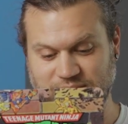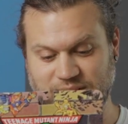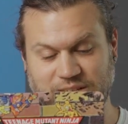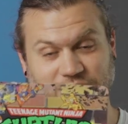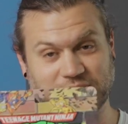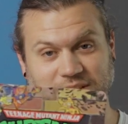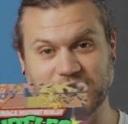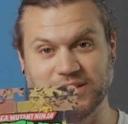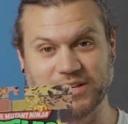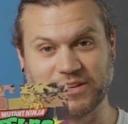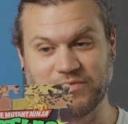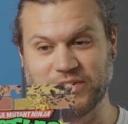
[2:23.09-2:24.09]
That's just a good
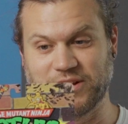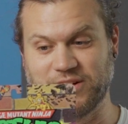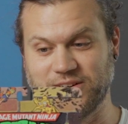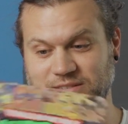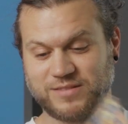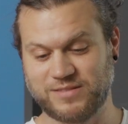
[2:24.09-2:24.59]
looking figure.